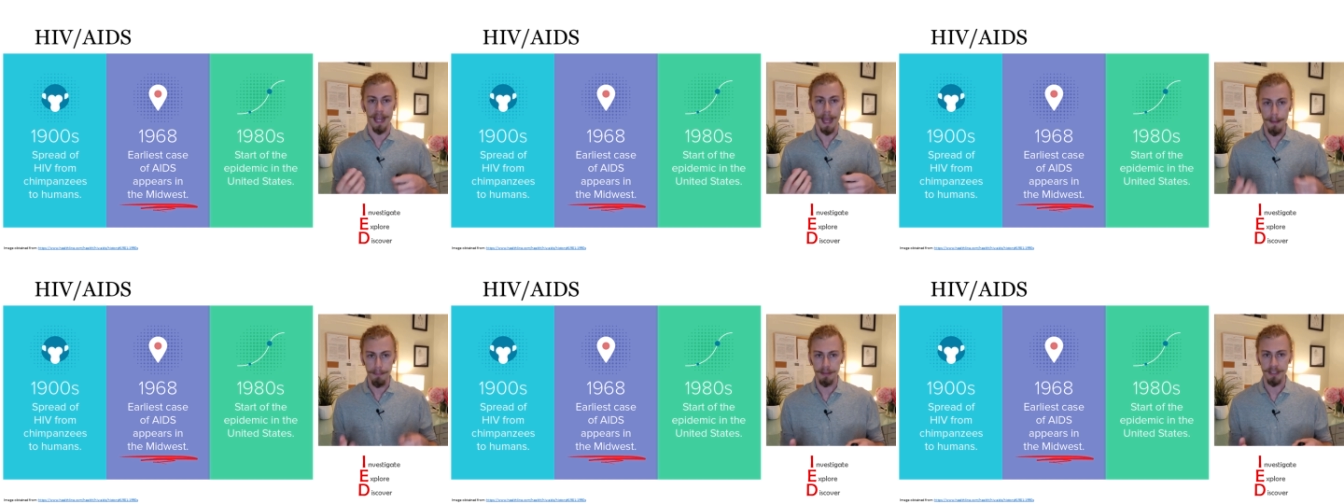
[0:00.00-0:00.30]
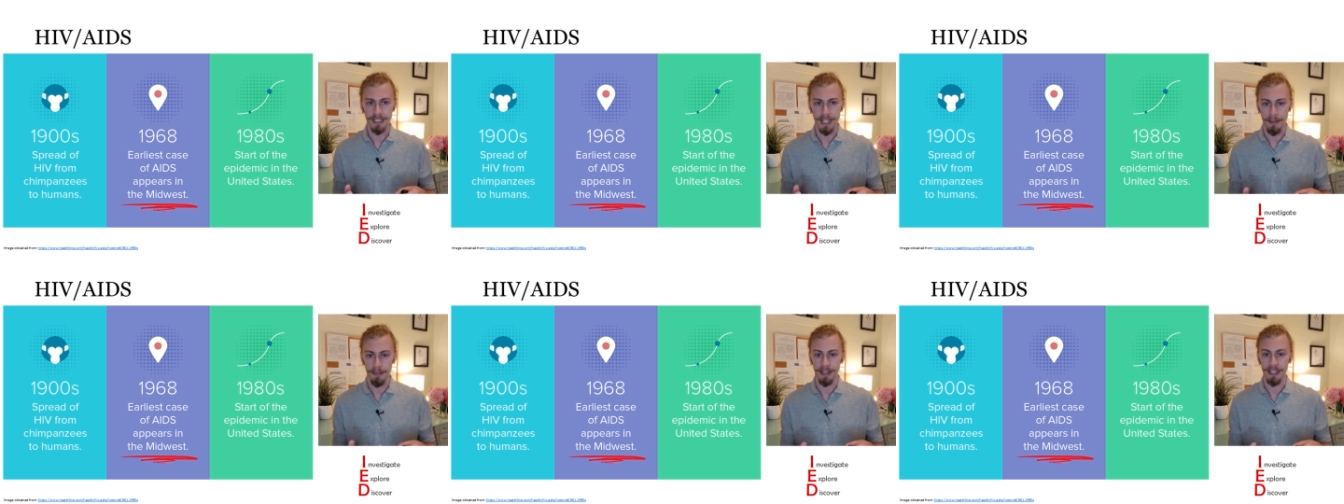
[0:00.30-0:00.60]

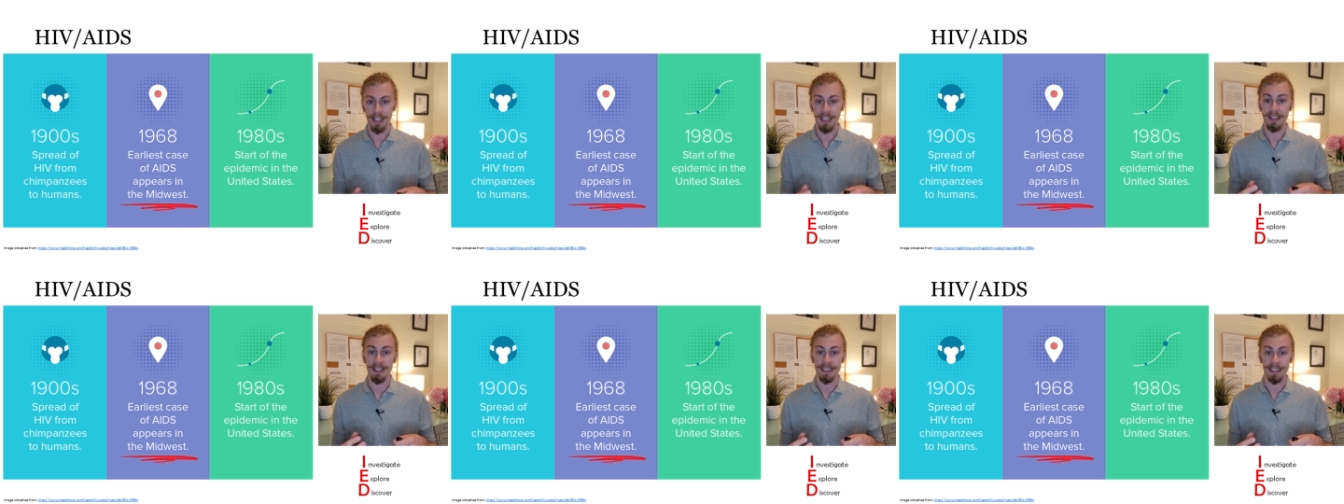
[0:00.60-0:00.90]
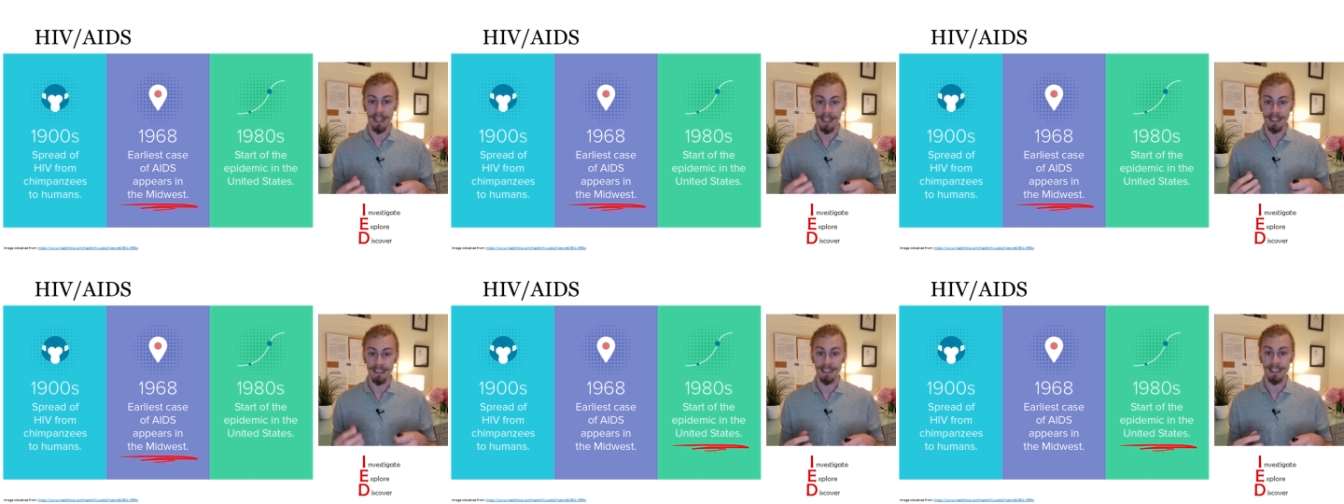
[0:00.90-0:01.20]
epidemic in the
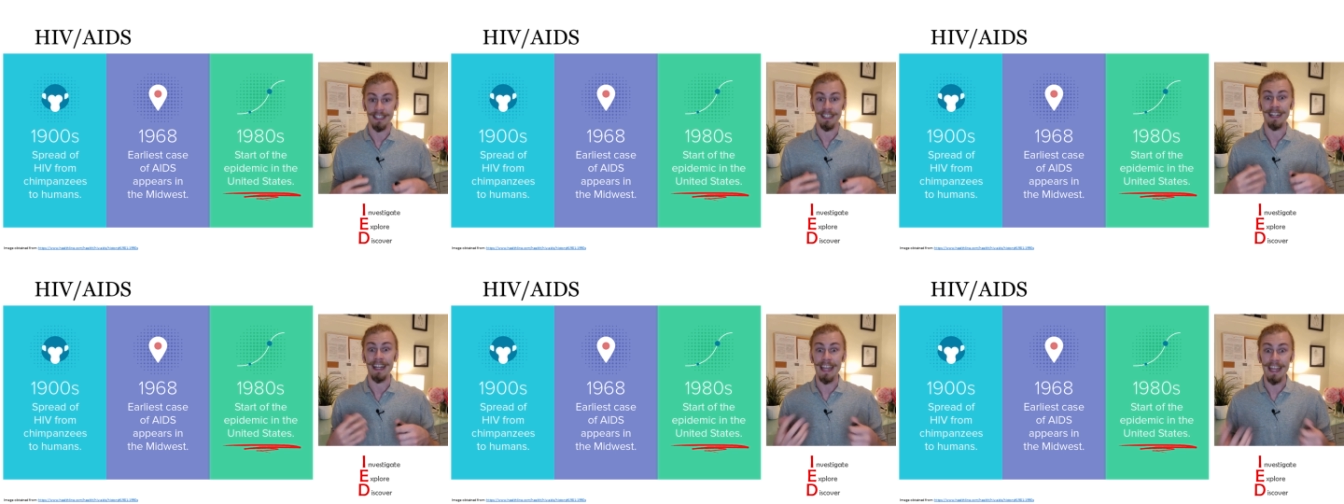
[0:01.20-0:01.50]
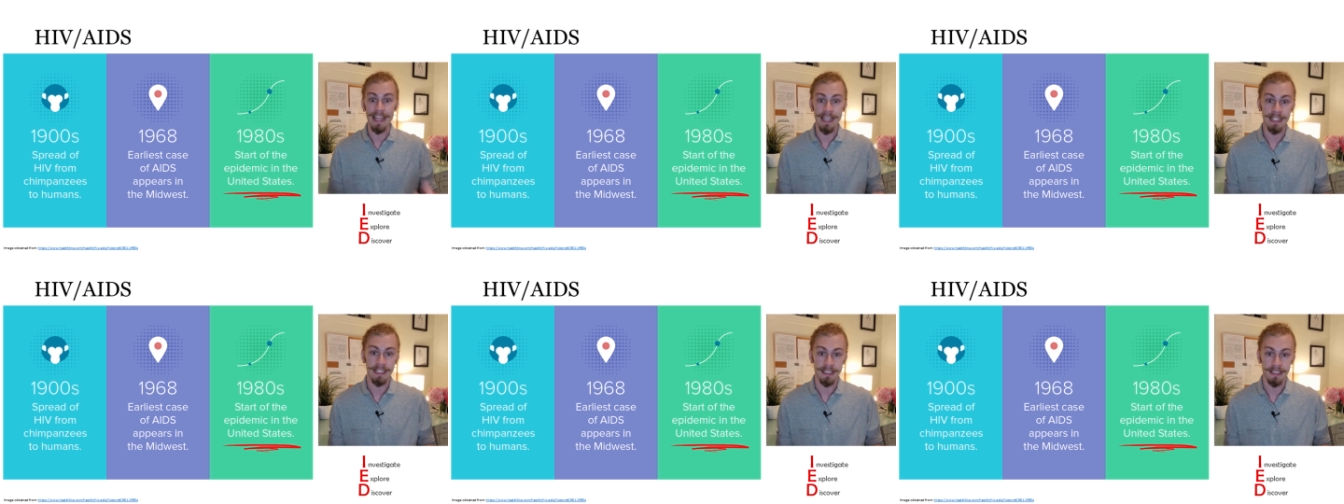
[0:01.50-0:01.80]

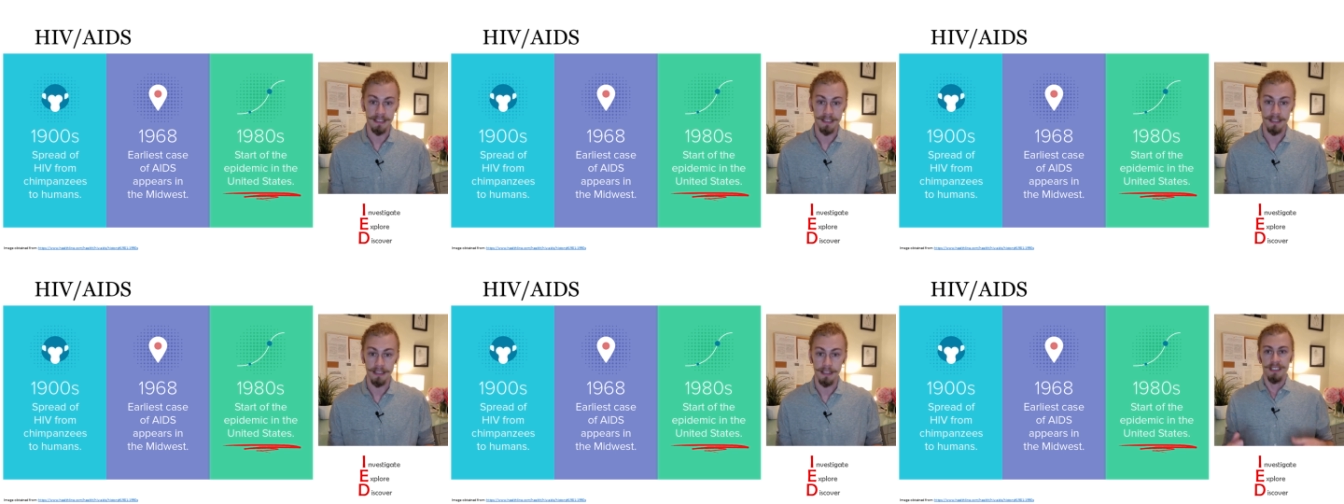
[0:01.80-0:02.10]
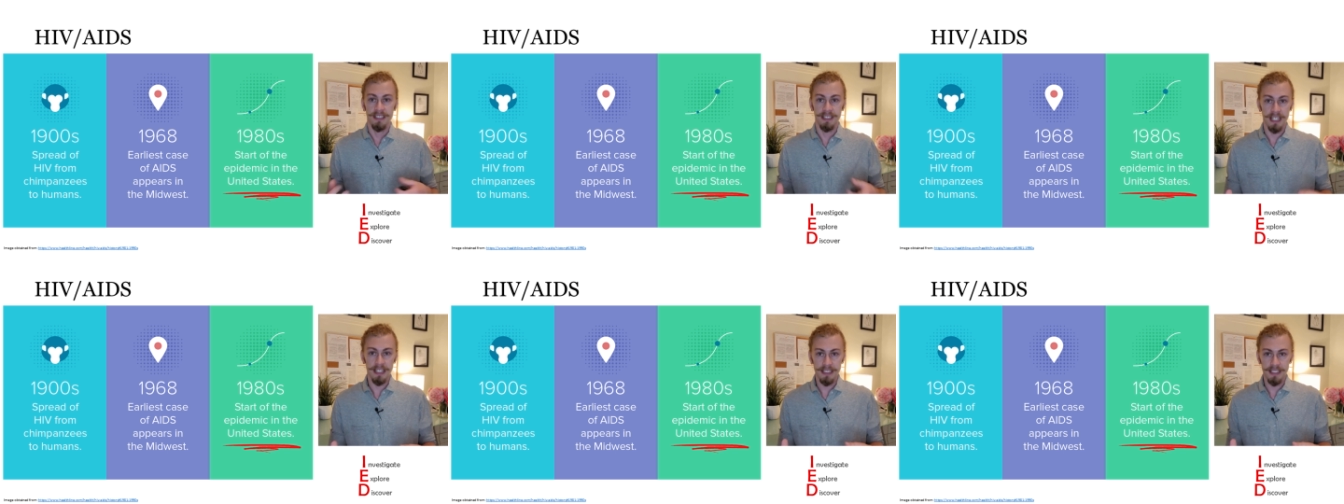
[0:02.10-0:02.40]
1980s.
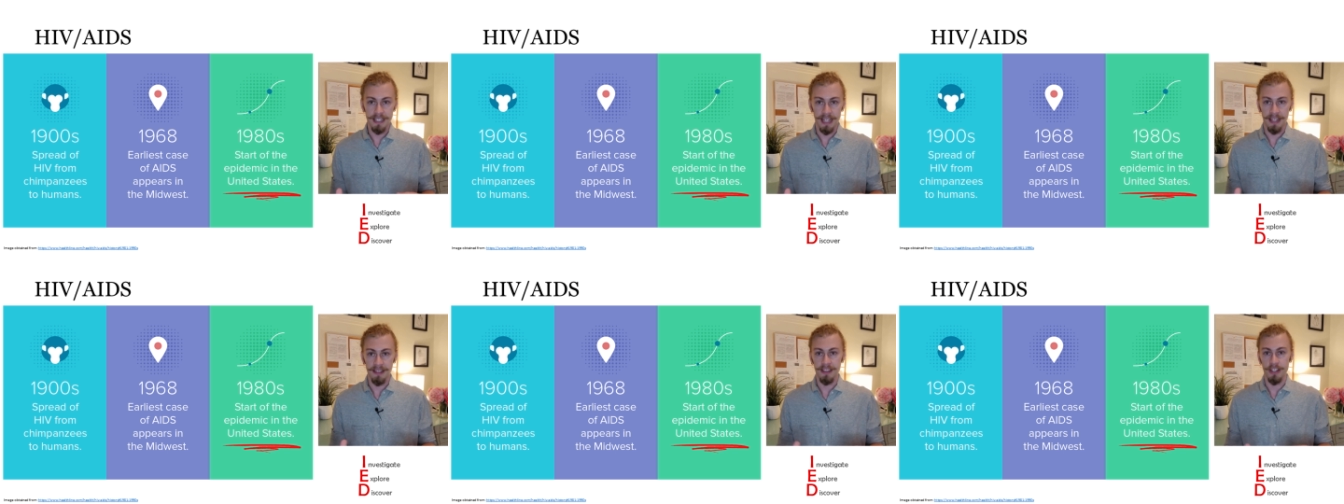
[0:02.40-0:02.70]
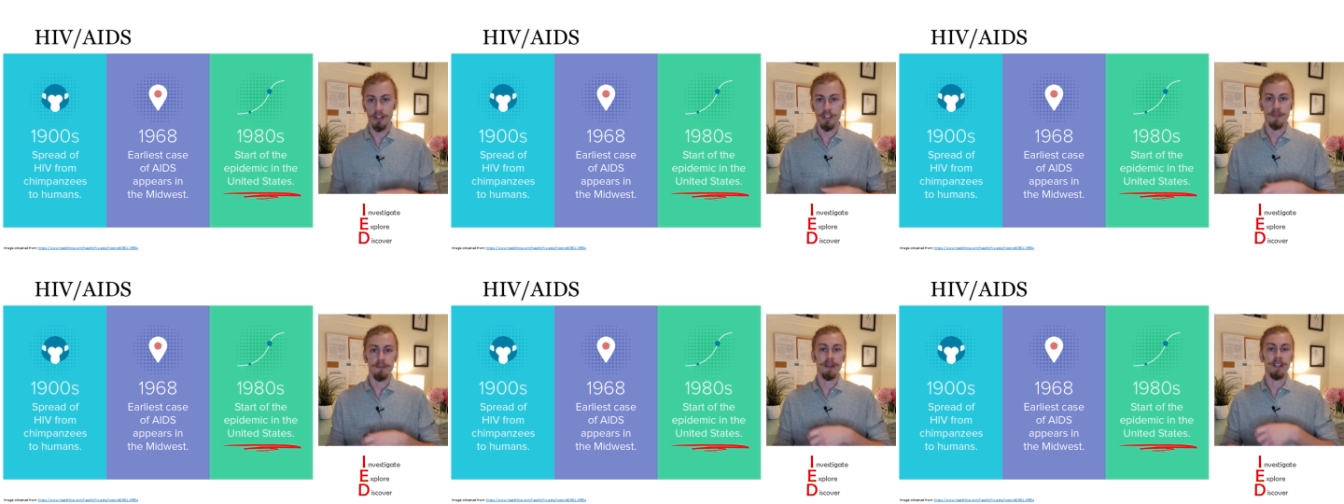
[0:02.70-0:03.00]
Since then,
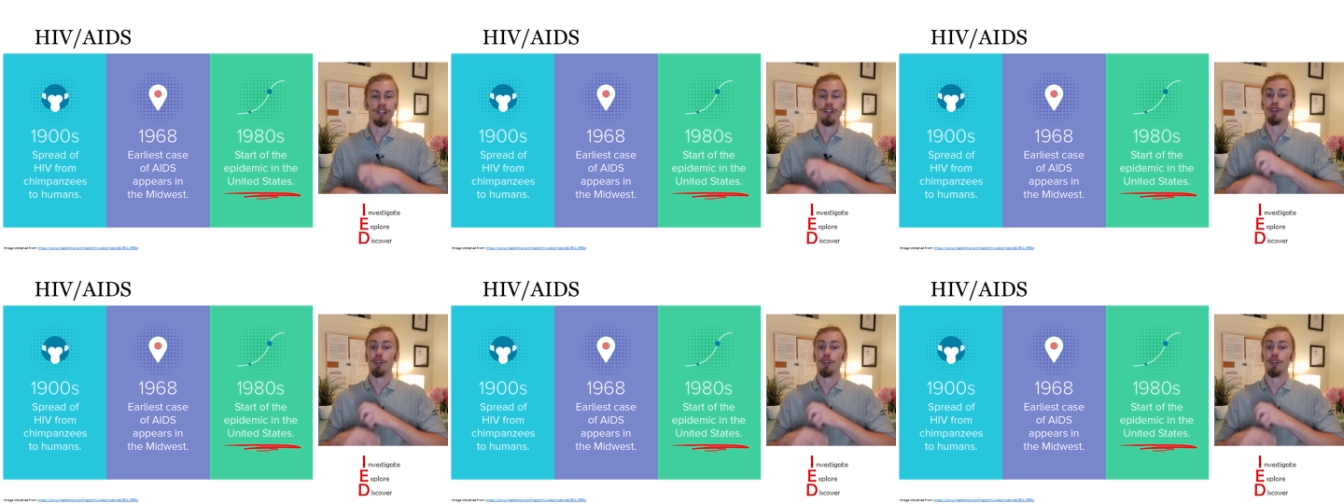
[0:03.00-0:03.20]
there has been